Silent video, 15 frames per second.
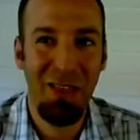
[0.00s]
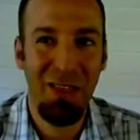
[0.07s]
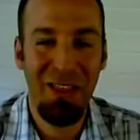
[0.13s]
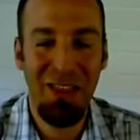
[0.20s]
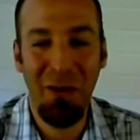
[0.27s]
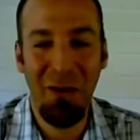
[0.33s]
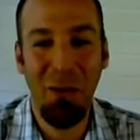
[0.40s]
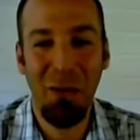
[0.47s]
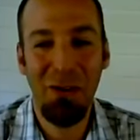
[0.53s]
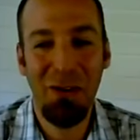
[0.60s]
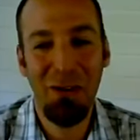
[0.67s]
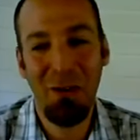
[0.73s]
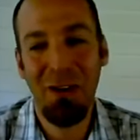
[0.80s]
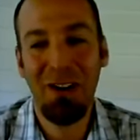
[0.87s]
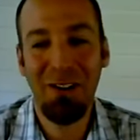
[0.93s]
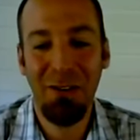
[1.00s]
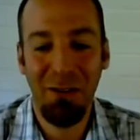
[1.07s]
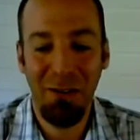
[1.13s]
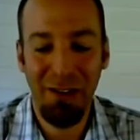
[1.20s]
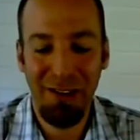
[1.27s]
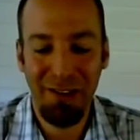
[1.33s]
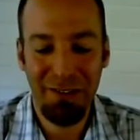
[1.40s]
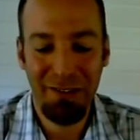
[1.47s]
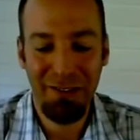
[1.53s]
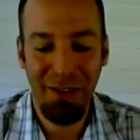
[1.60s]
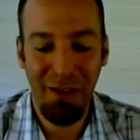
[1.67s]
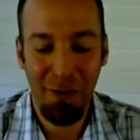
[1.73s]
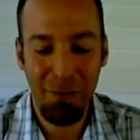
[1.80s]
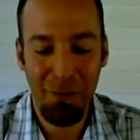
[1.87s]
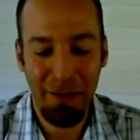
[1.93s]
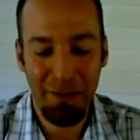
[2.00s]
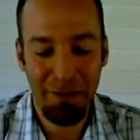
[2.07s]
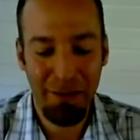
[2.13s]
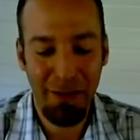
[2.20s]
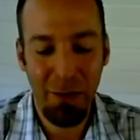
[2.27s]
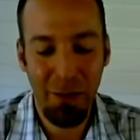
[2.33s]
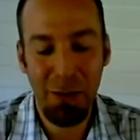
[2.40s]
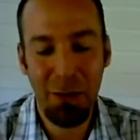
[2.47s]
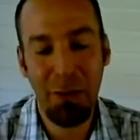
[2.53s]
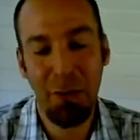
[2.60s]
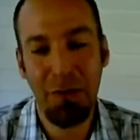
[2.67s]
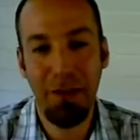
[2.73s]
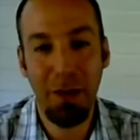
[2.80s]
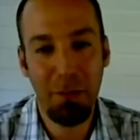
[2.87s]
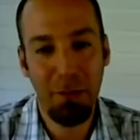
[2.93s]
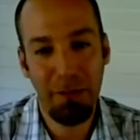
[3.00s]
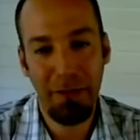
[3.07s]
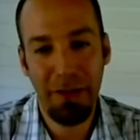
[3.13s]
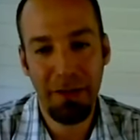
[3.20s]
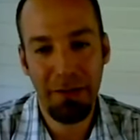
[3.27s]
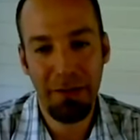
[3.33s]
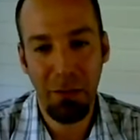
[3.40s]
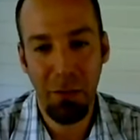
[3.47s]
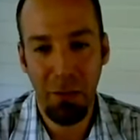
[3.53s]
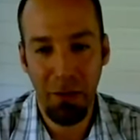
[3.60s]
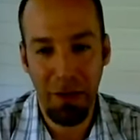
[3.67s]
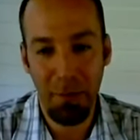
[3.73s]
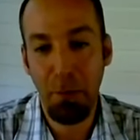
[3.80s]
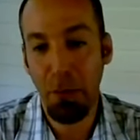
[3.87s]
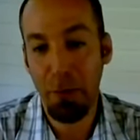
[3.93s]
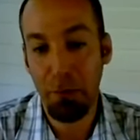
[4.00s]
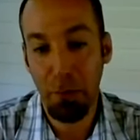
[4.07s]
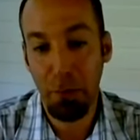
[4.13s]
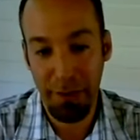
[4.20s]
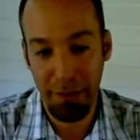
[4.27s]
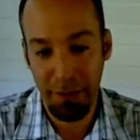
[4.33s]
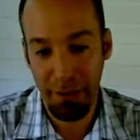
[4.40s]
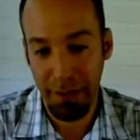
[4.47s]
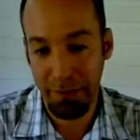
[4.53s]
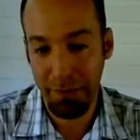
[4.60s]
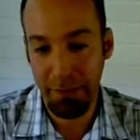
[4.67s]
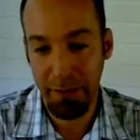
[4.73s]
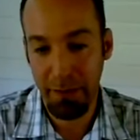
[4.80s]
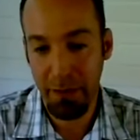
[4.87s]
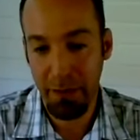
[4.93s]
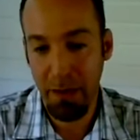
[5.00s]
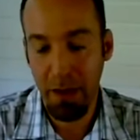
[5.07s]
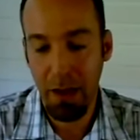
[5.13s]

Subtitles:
The ordered or unordered lists are basically when you do a numbered list or a bullet pointed list.